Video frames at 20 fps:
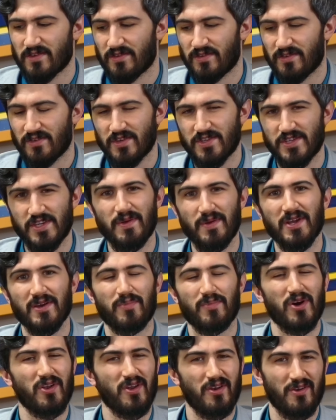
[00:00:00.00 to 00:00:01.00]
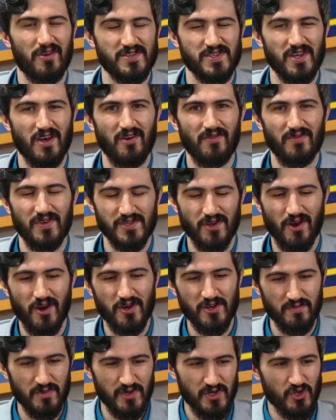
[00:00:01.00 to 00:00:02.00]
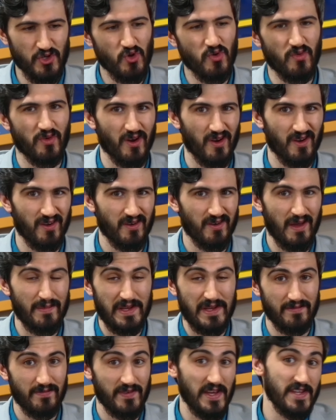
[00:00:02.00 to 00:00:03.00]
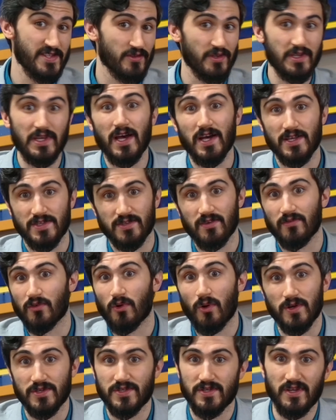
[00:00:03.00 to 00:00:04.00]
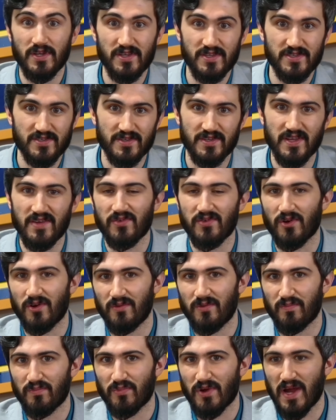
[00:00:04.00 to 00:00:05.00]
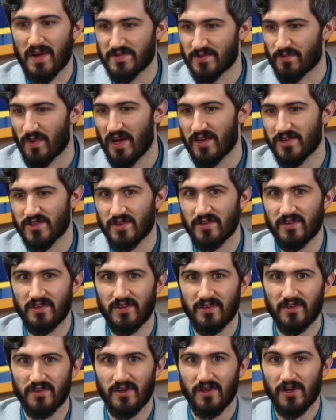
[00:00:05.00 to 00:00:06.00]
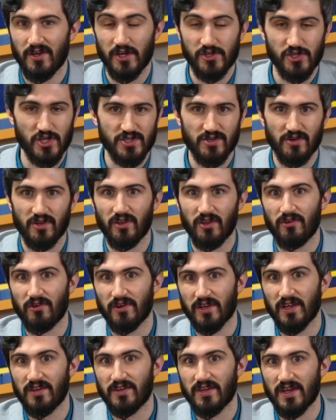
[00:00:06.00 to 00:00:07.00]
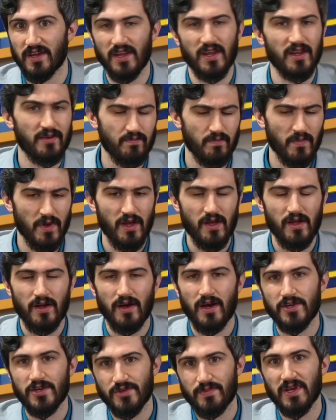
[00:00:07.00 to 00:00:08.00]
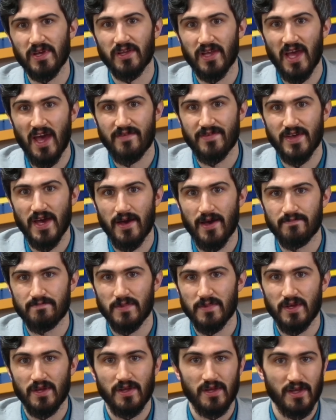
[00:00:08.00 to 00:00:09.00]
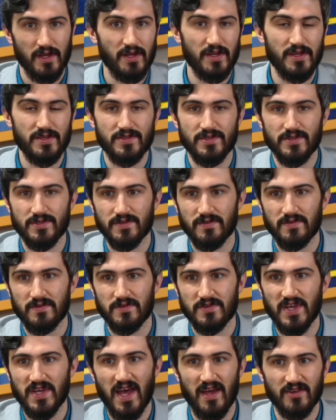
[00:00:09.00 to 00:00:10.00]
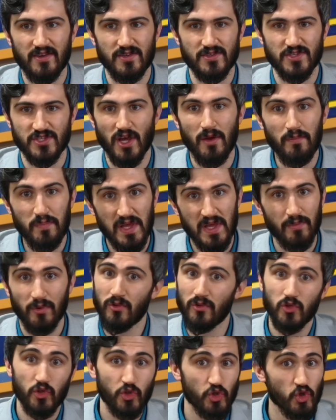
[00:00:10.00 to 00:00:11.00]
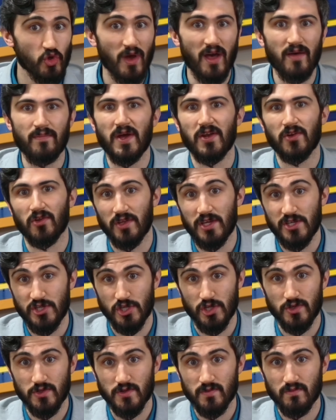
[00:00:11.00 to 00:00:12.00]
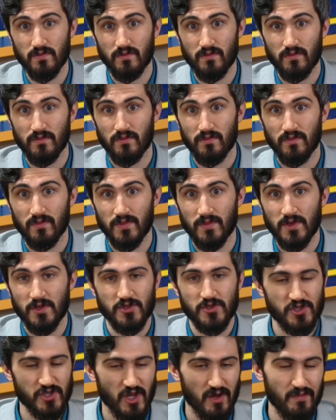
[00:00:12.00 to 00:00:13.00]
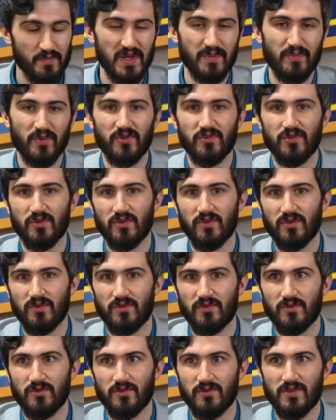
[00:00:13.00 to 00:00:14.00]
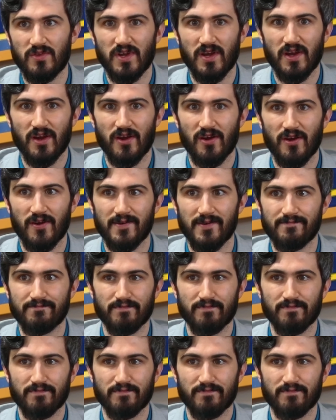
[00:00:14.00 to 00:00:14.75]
did she make a pun on herself? It's hard to maneuver. I mean, physically, yes, of course, it is difficult. Perhaps why you should adjust your caloric intake. And I should make a caveat. It is sad because some people do have medical issues. Some people do that to their